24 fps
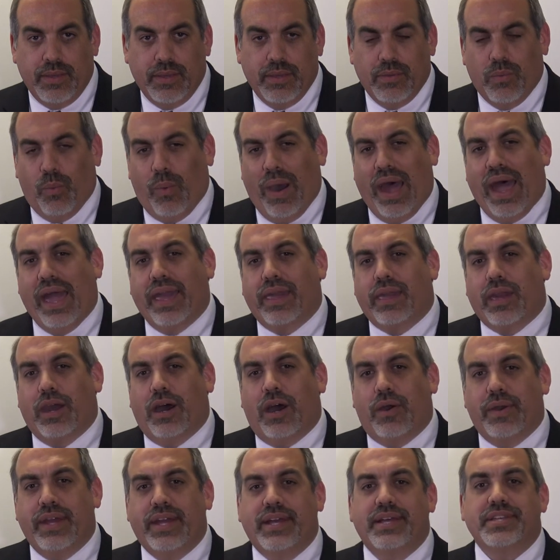
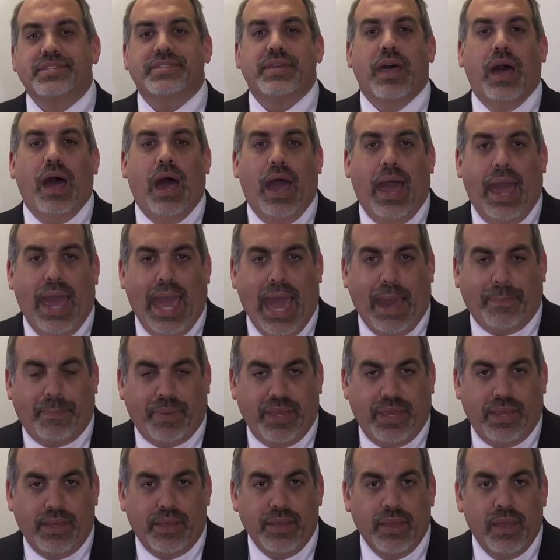WIGO is
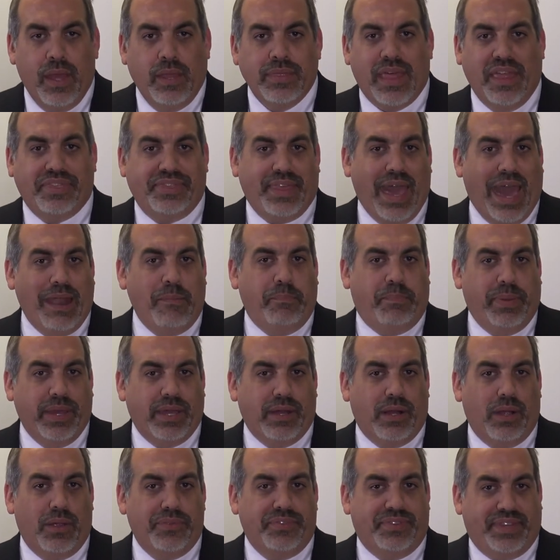happy that that
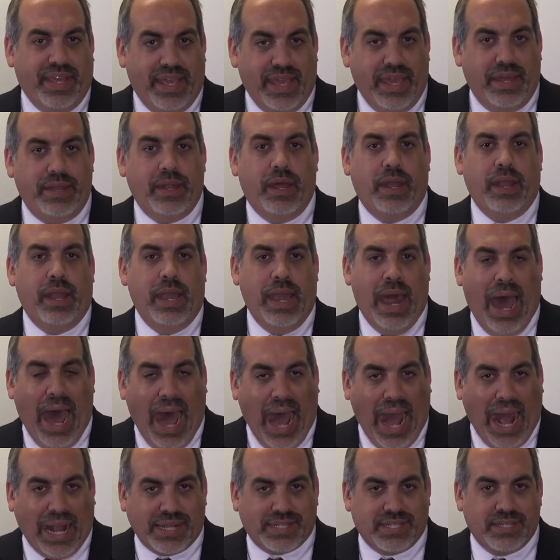bill did
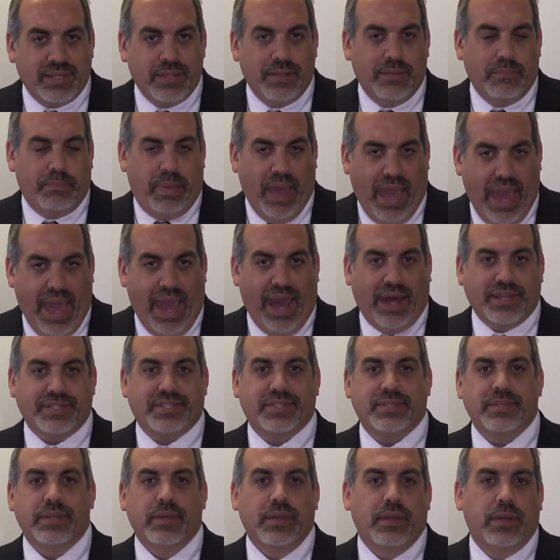not
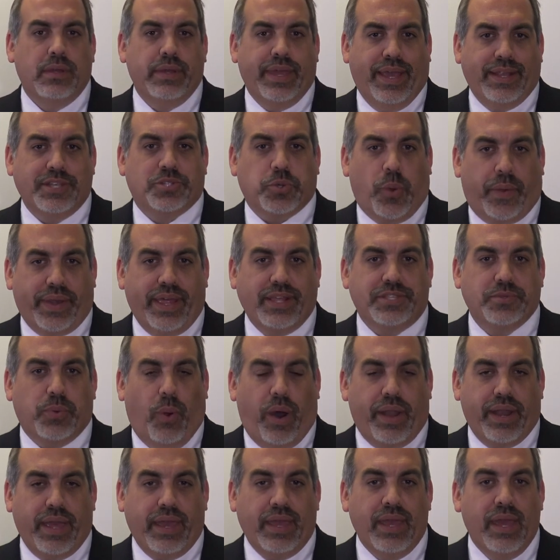pass in
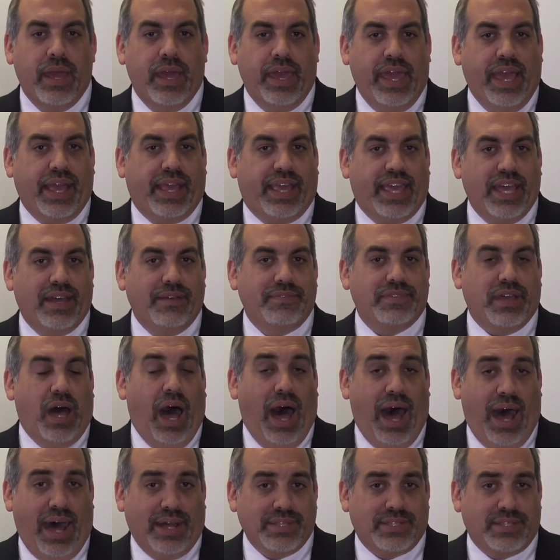2020. It gives
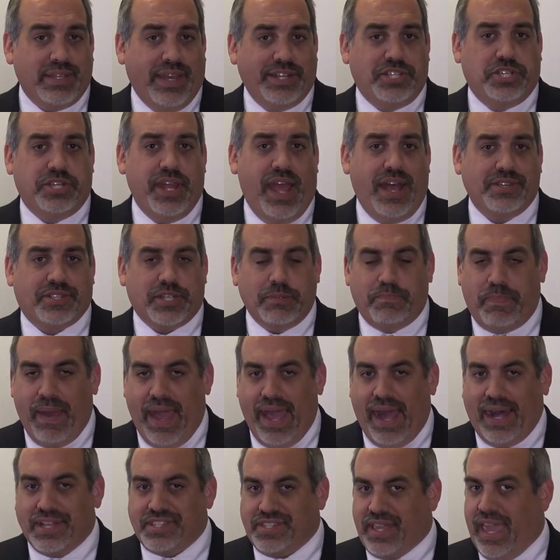us a chance to
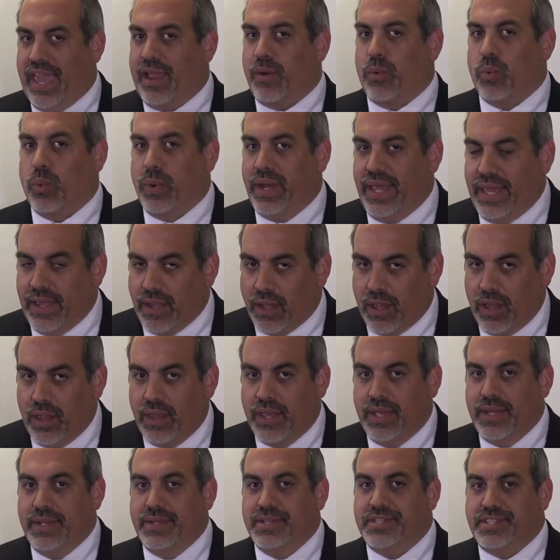pass a
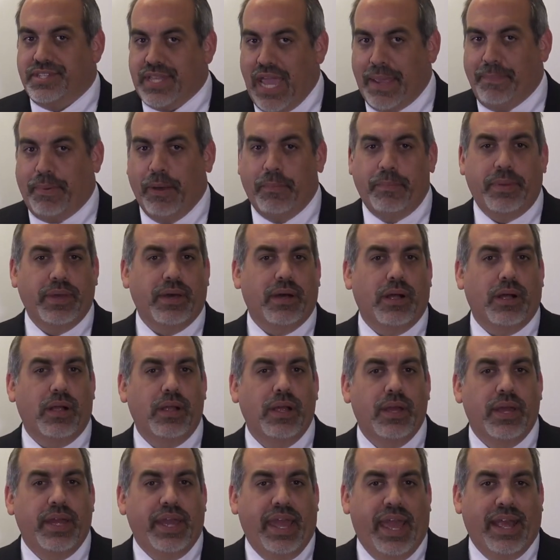real SAPA bill
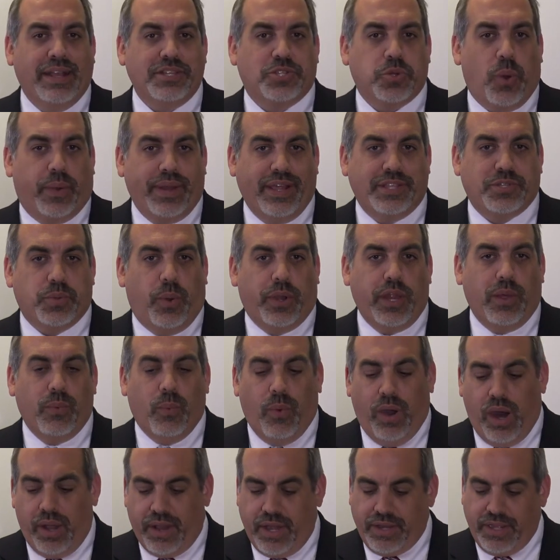in
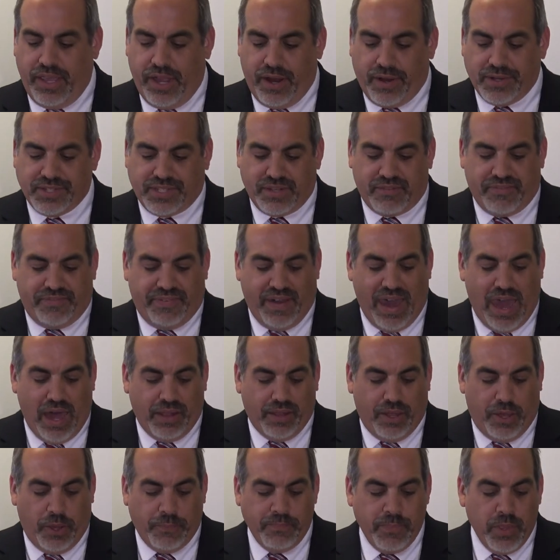2021 and years that
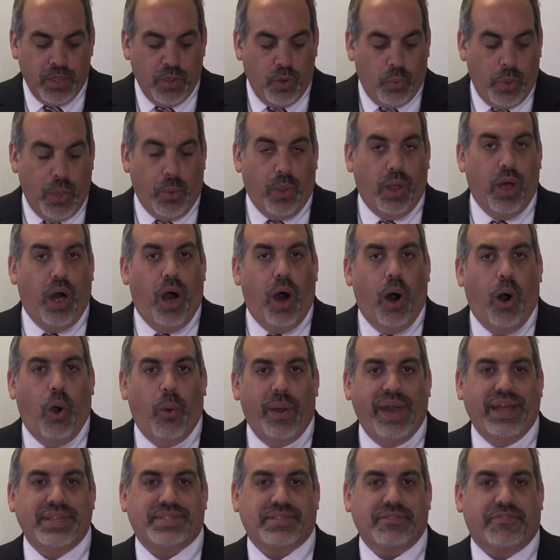follow. We will
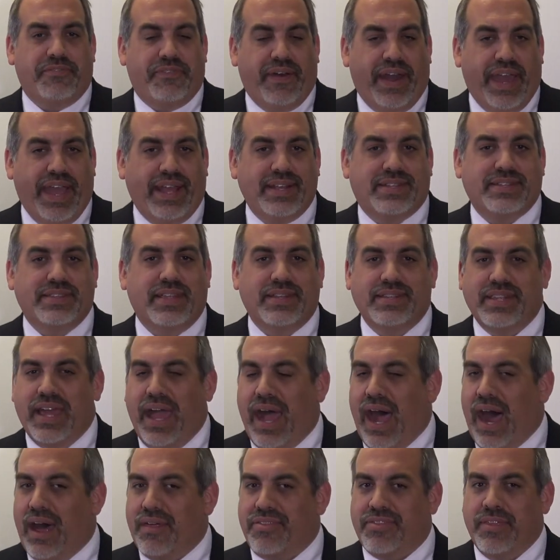always fight to the
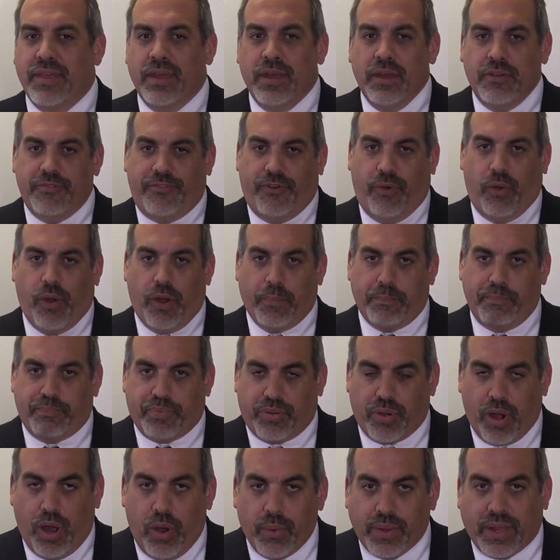death for
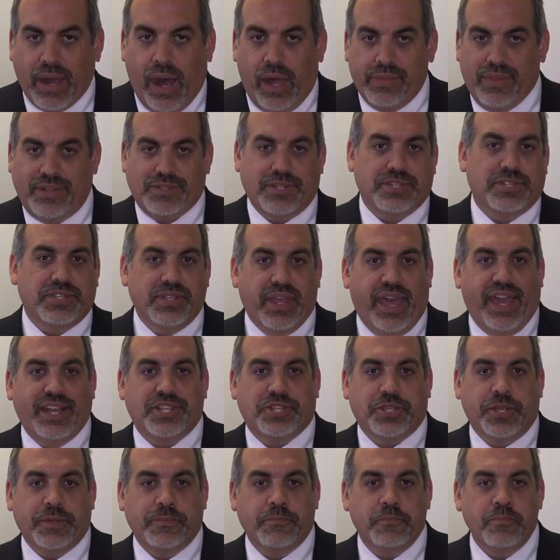pro-gun
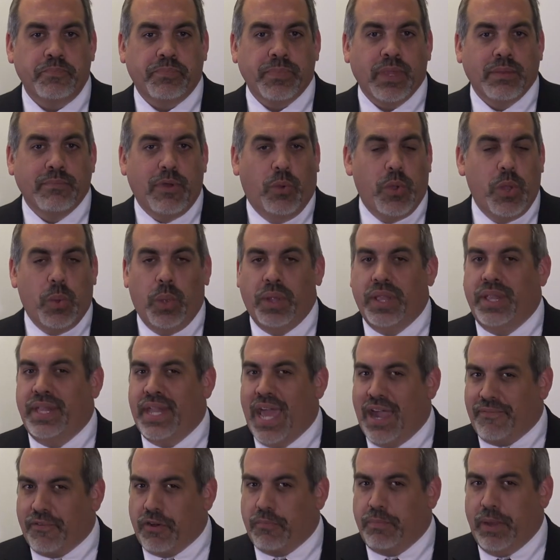legislation, but we will
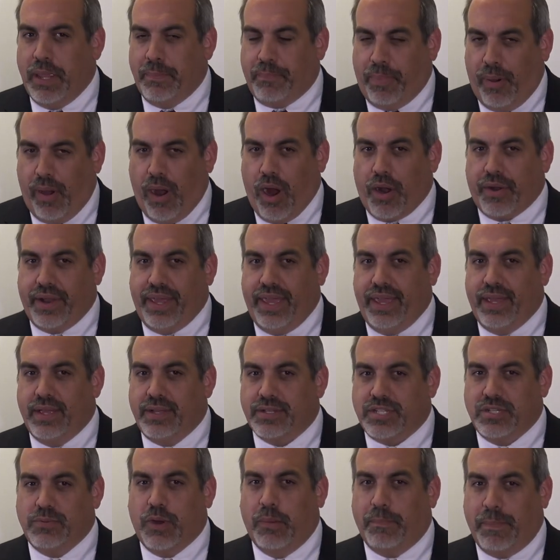never be party
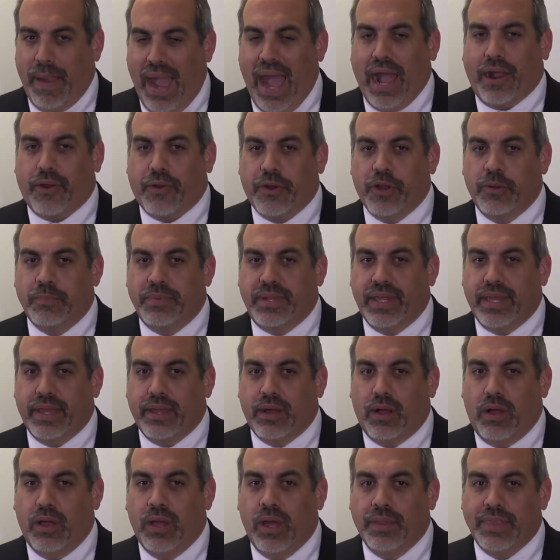to a backroom
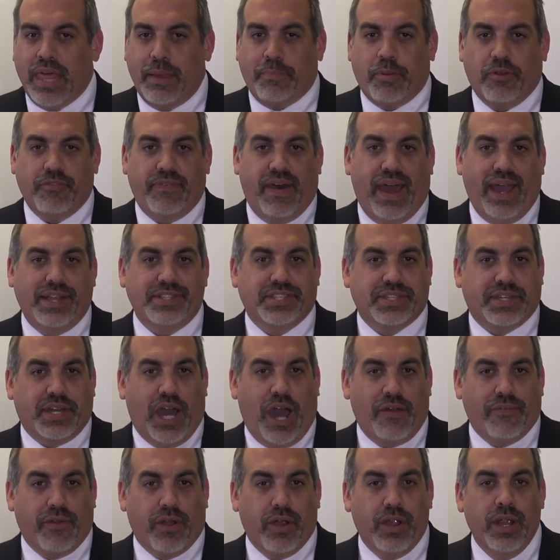deal that provides
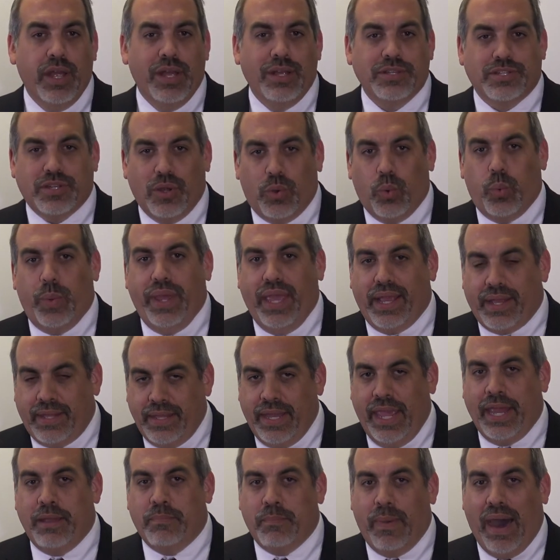cover to
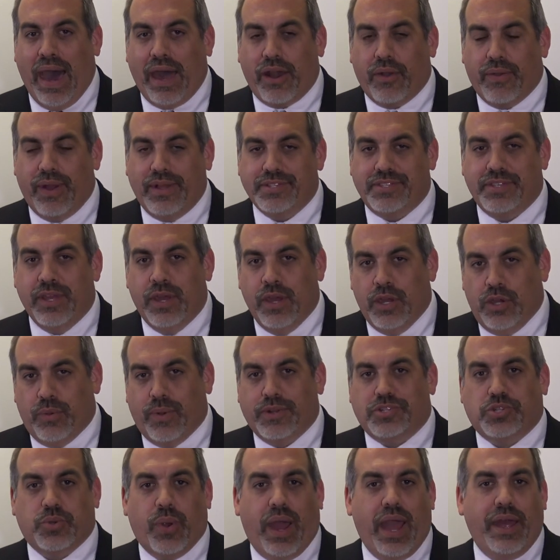weak-kneed moderates who are
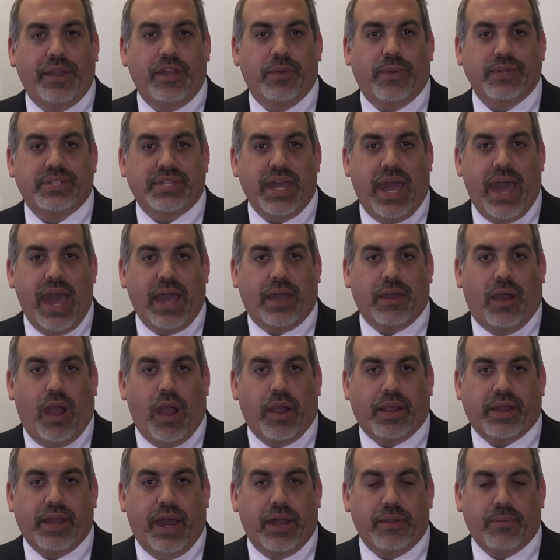trying to attack our
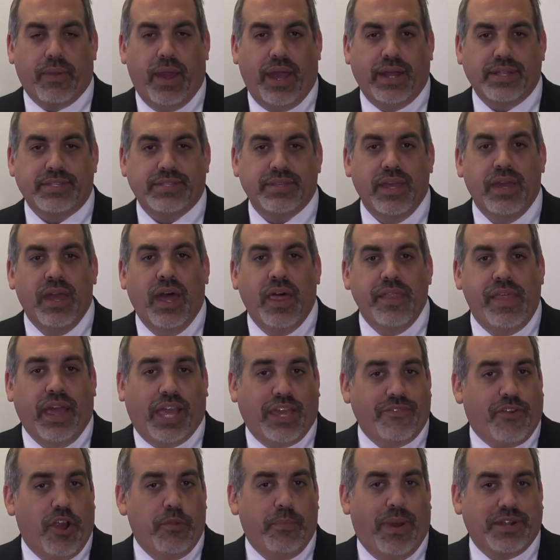gun rights. Thank you
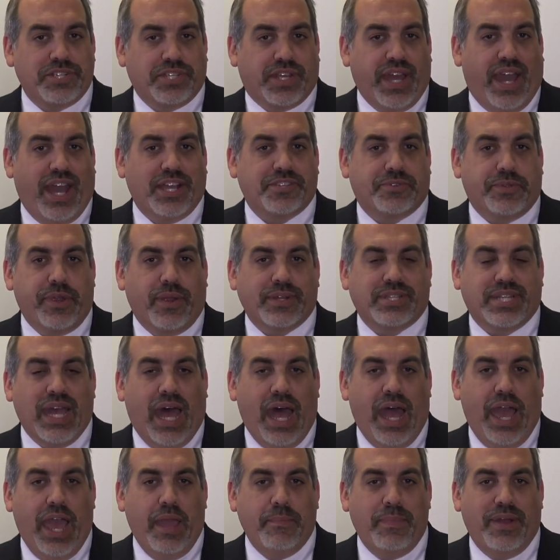very much, guys, for your
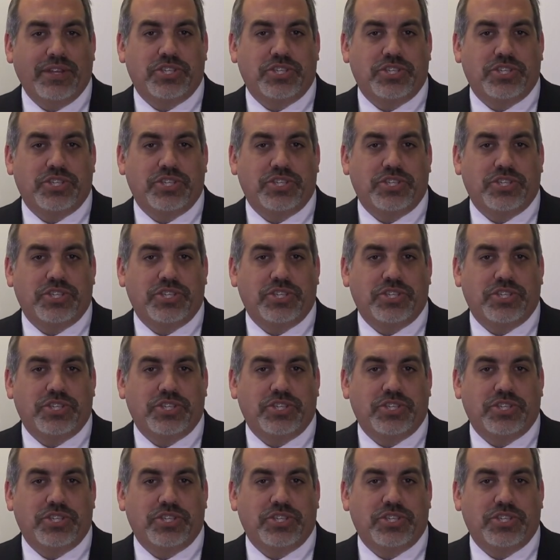time.